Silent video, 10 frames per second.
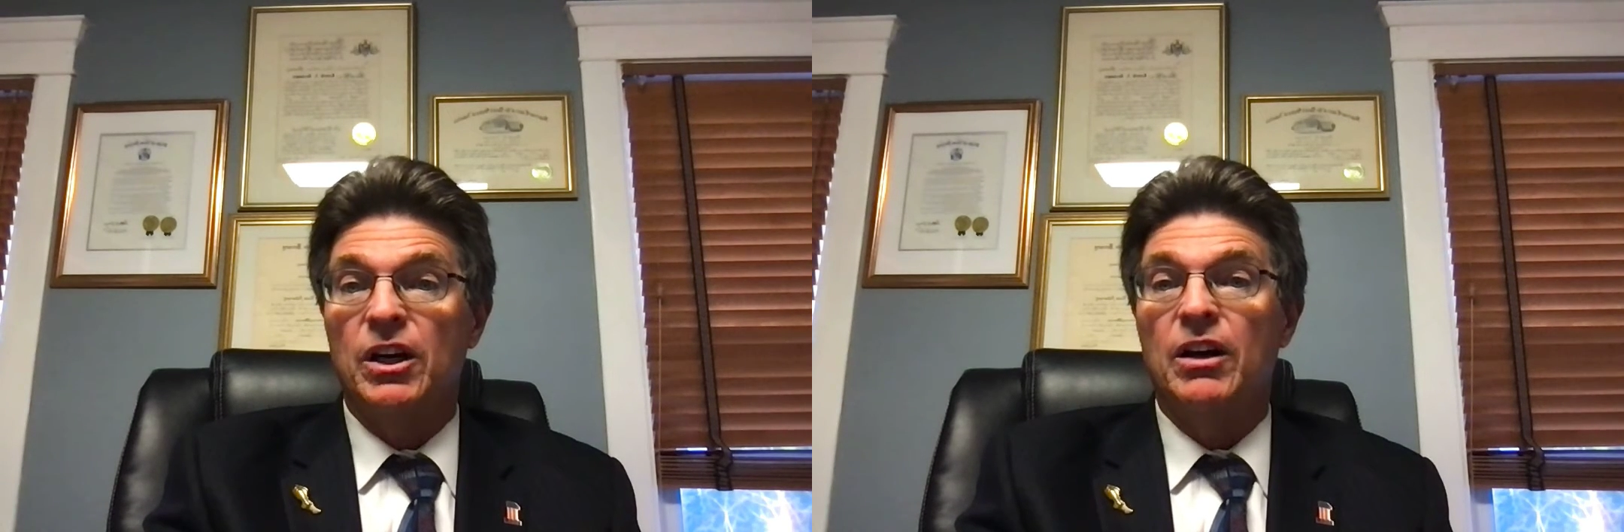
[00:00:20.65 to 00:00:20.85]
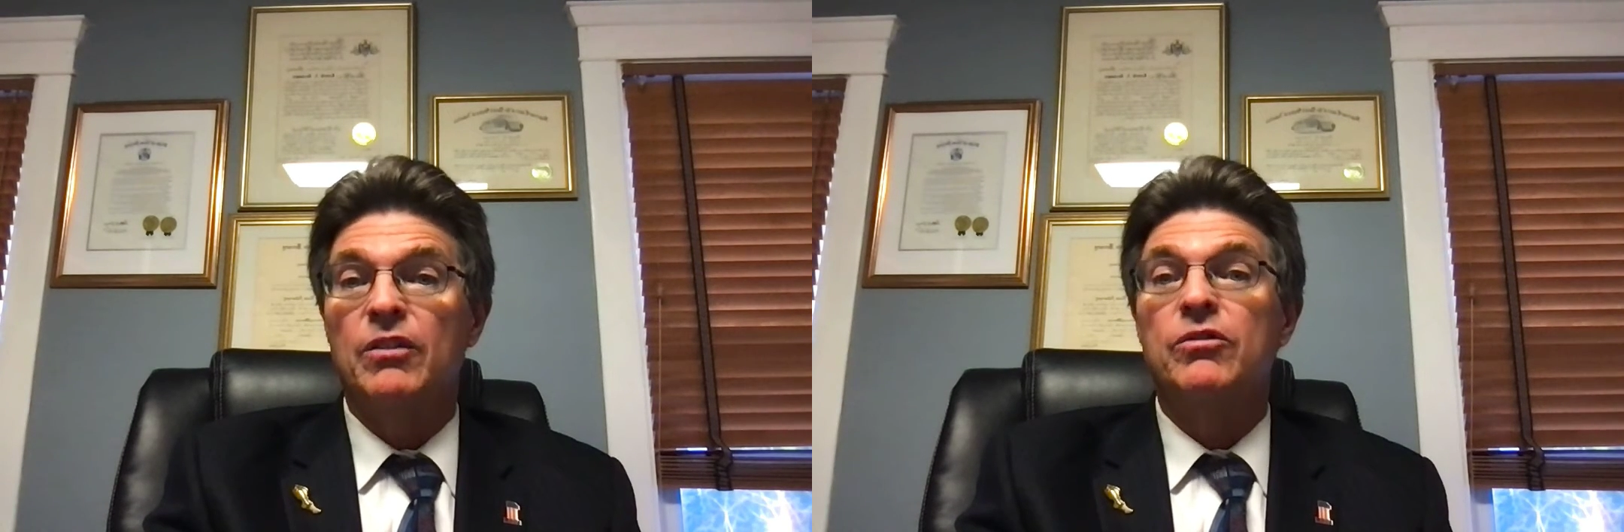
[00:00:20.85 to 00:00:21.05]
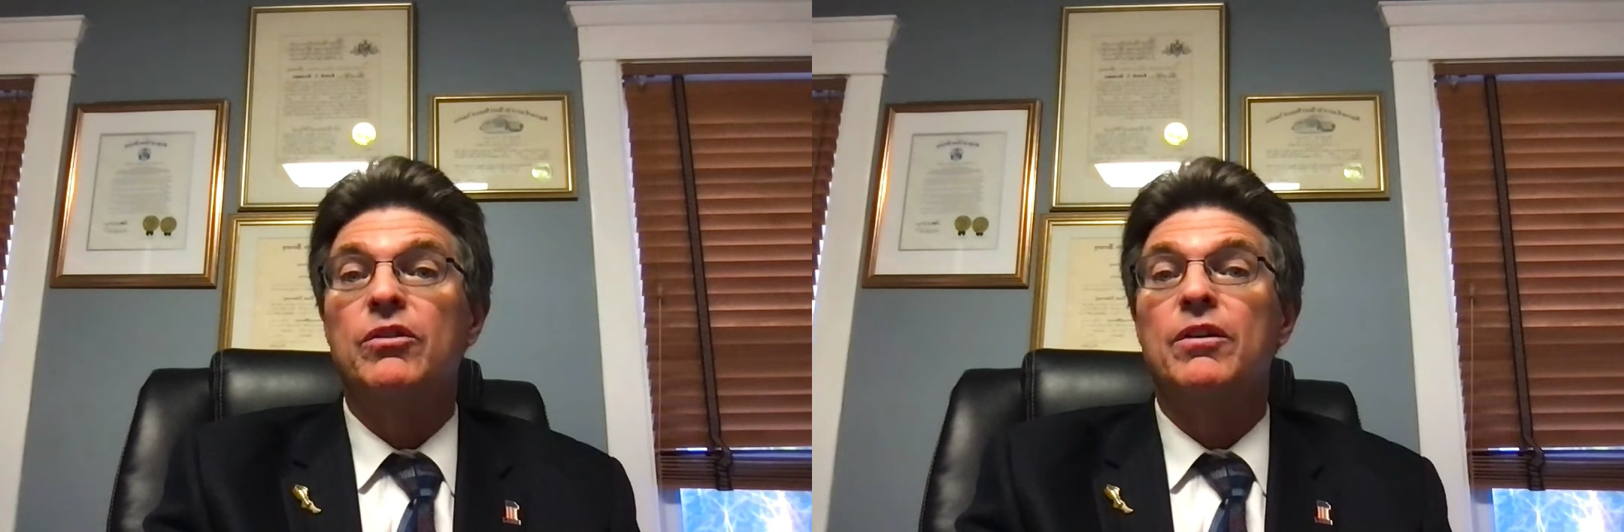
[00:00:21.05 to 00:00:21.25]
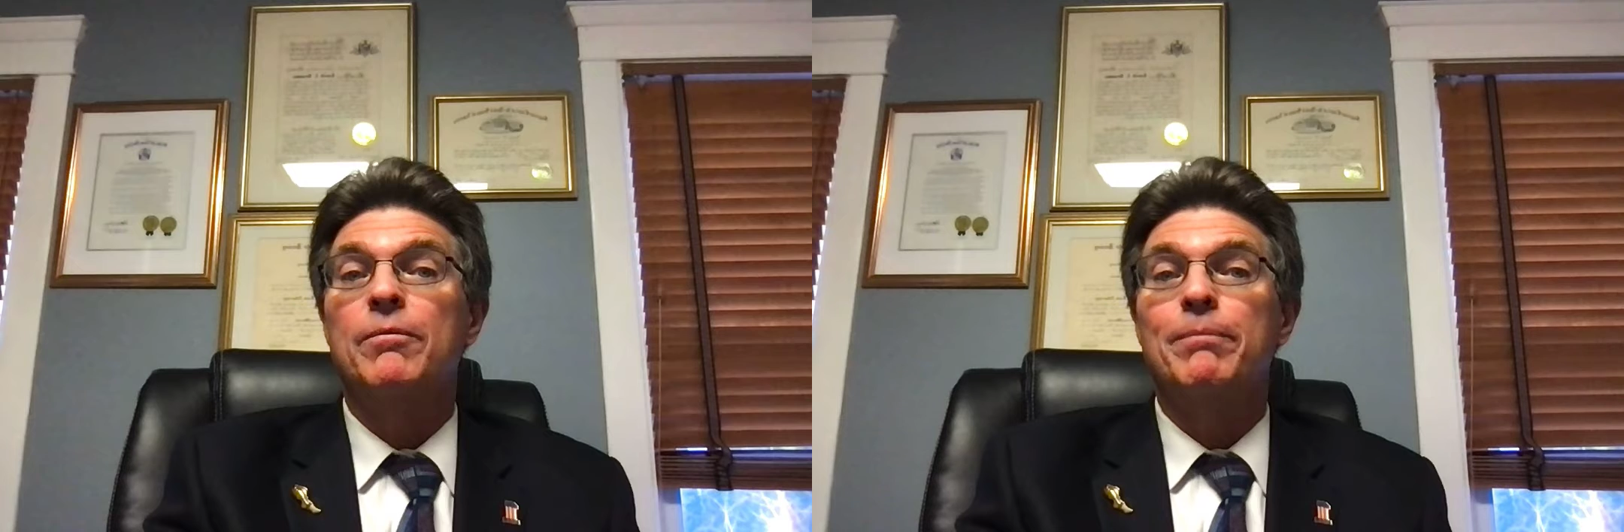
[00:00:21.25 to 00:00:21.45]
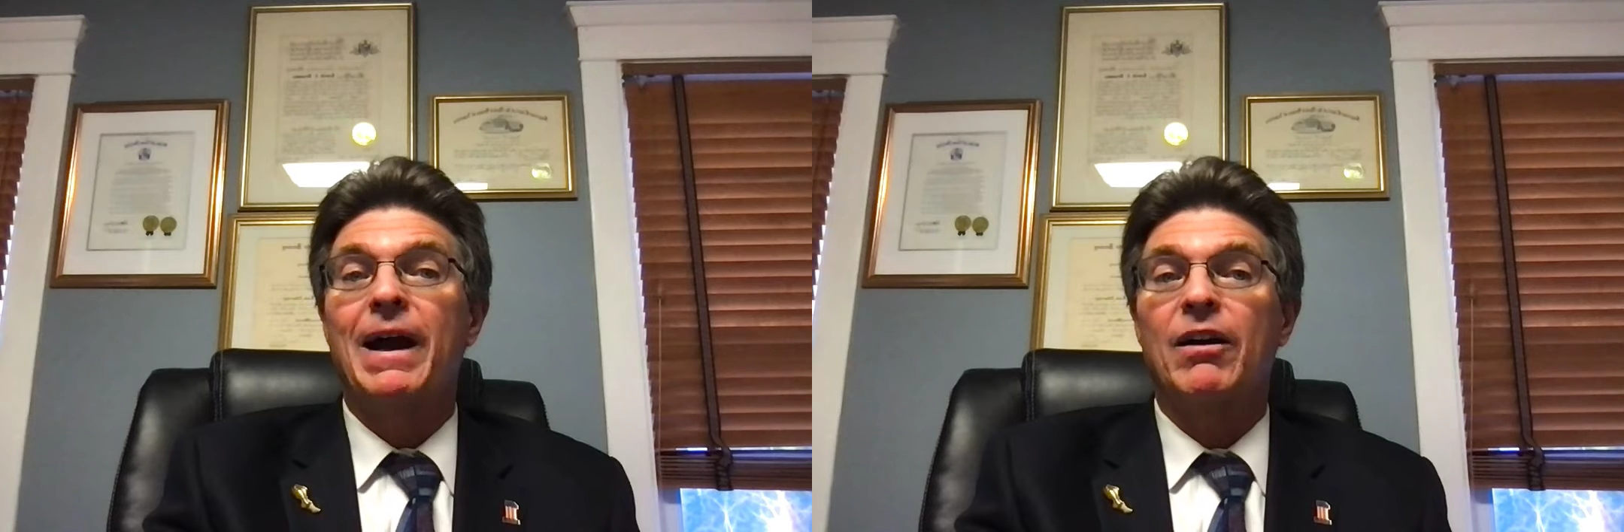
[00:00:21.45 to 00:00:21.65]
of
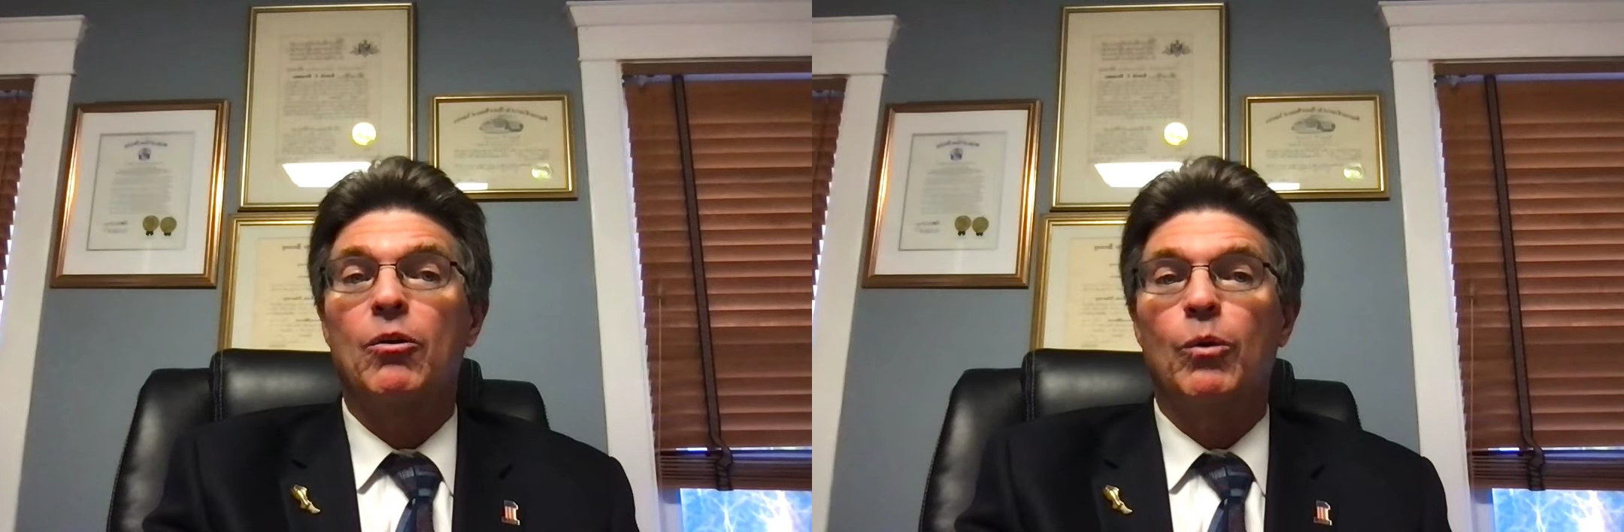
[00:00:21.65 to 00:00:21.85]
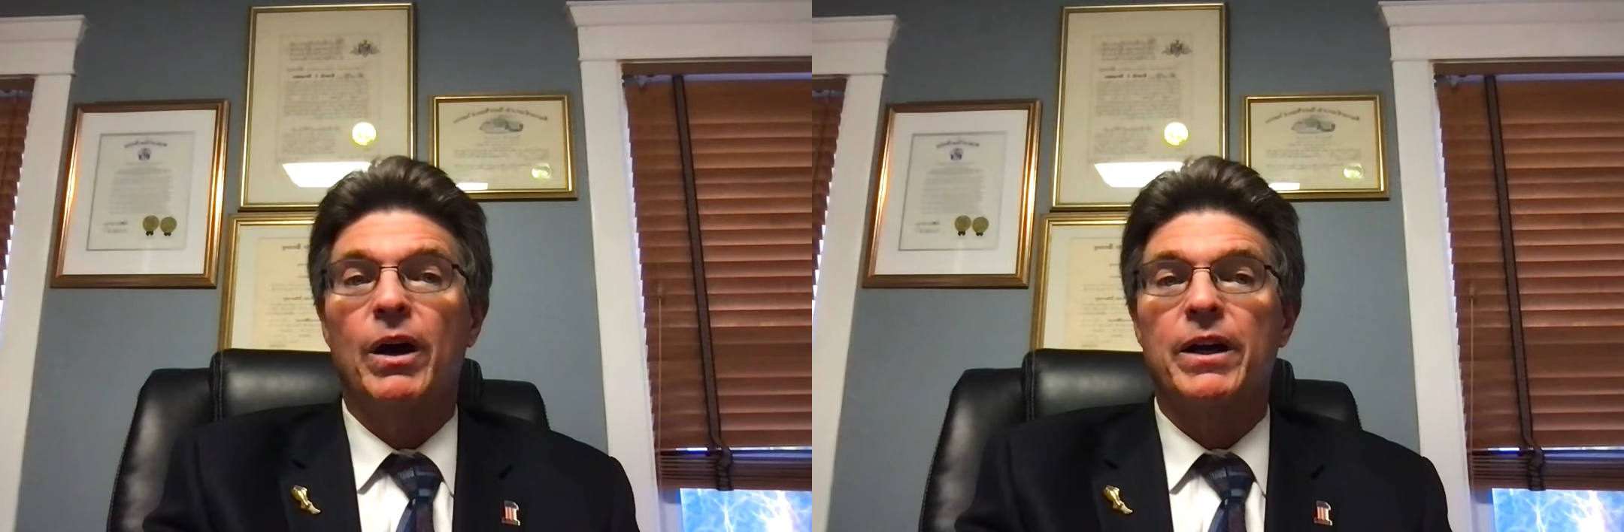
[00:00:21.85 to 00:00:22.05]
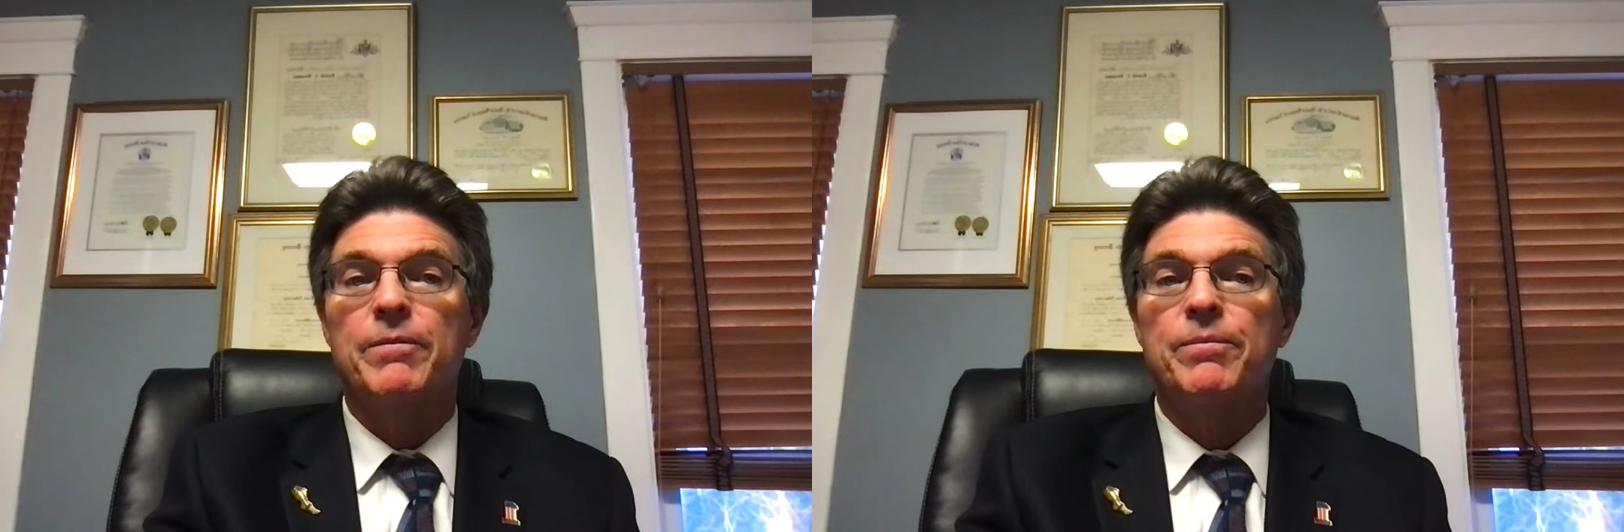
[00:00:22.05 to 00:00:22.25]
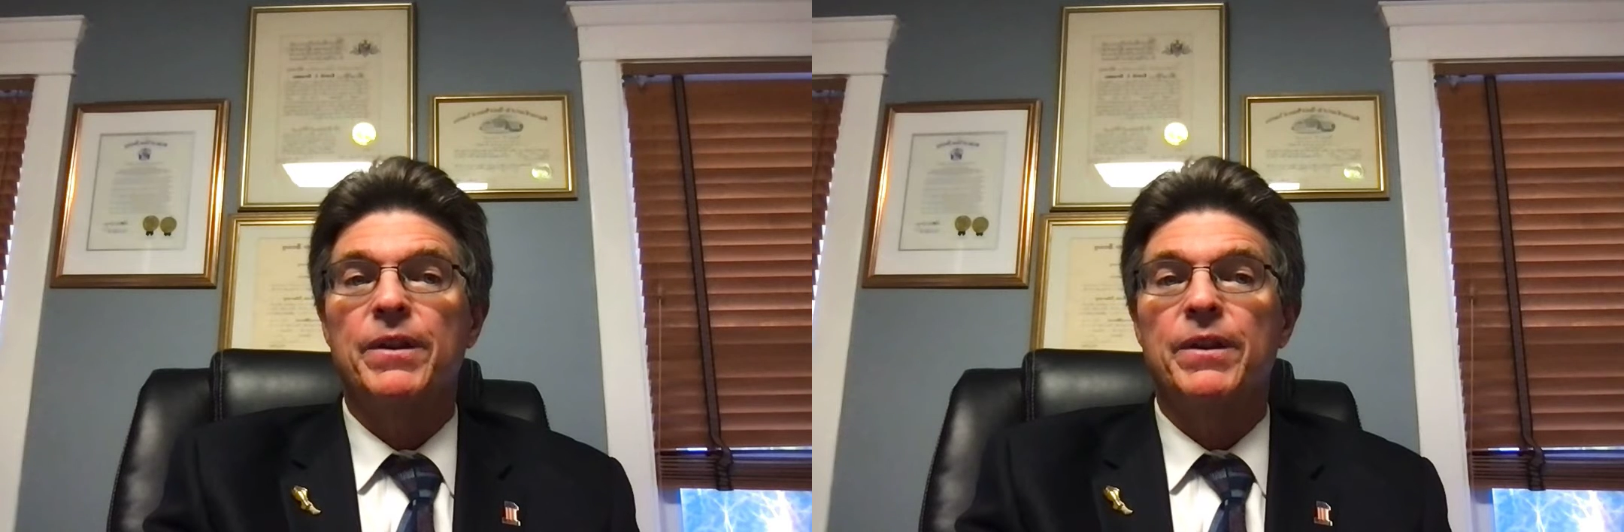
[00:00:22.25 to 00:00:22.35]
marijuana.